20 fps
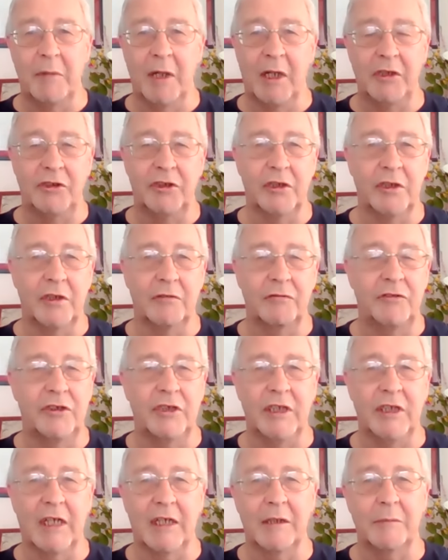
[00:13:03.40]
a mention of
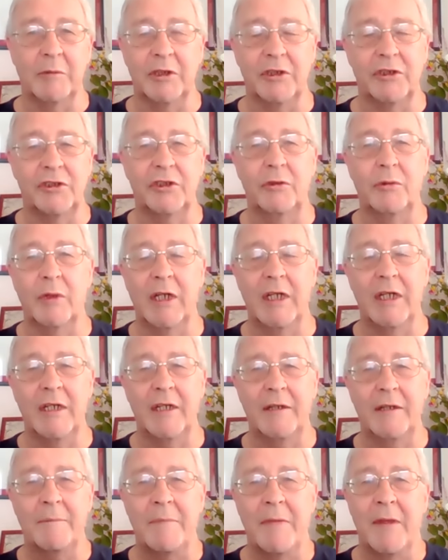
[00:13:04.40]
Tiananmen
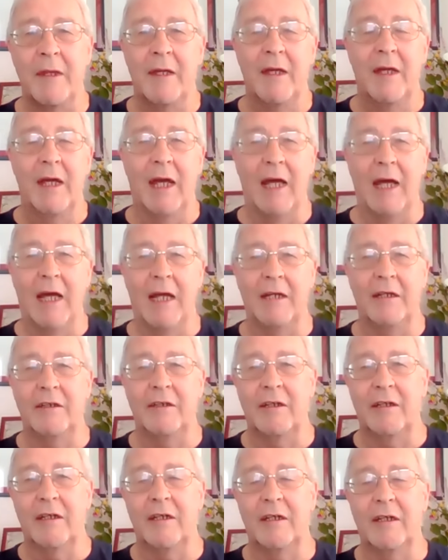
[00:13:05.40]
Square
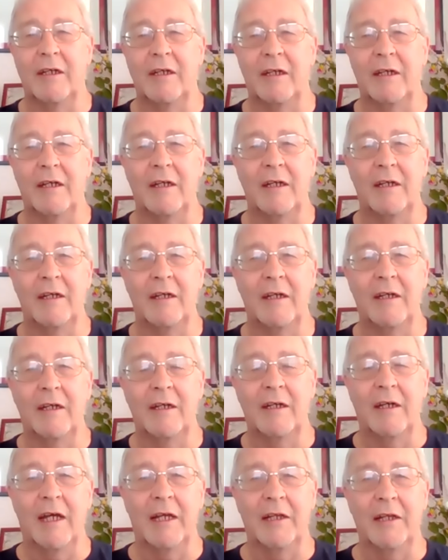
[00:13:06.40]
and
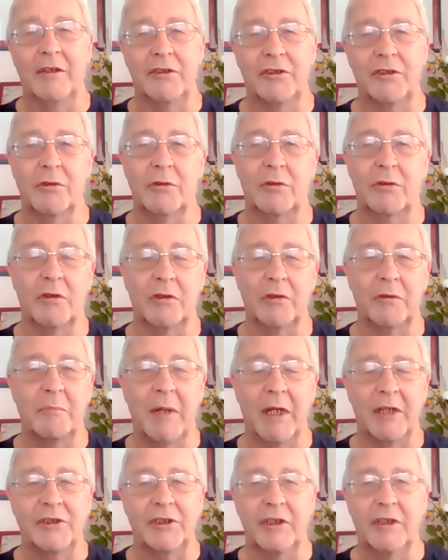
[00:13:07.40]
the so-called
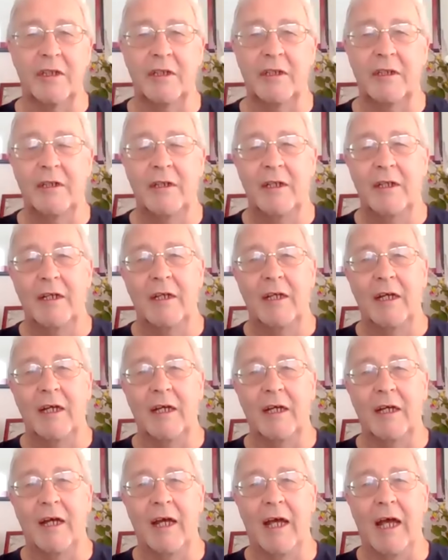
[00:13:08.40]
massacre.
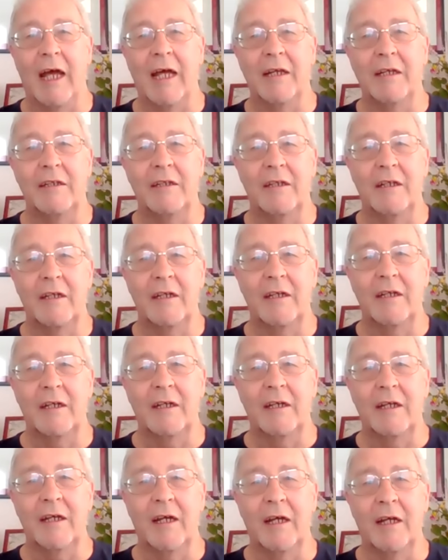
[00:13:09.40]

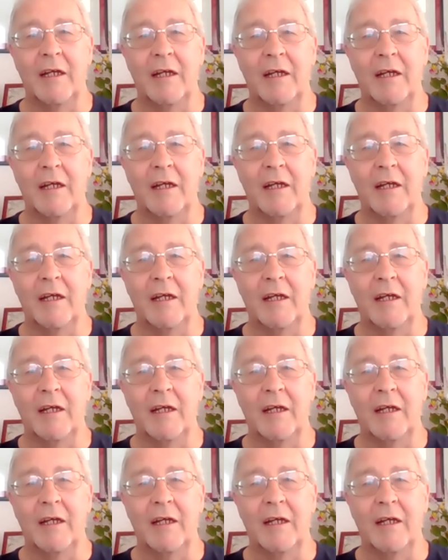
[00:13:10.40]
At
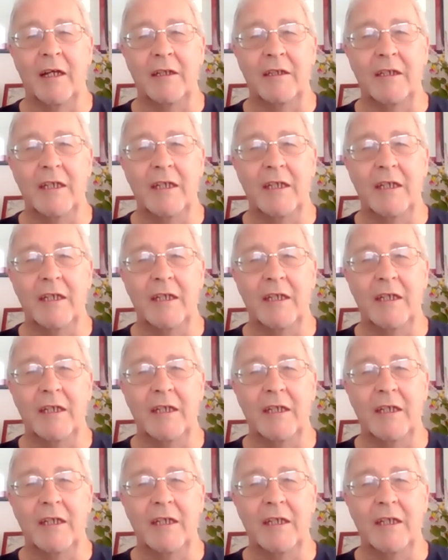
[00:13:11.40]
least